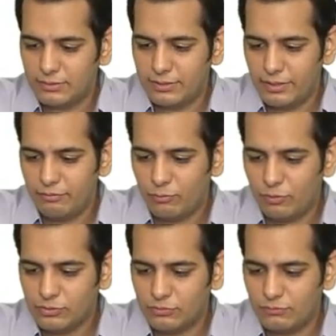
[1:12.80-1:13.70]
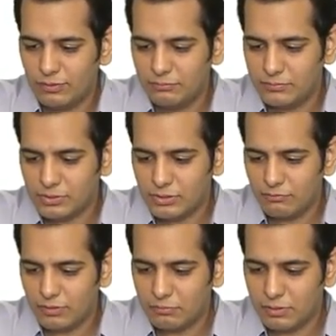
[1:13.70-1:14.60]
There was one Mr.
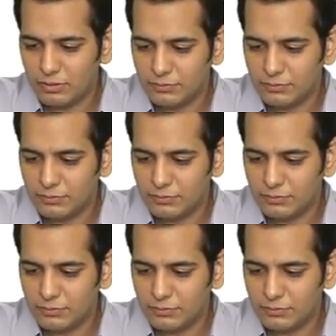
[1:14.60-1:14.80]
Verma.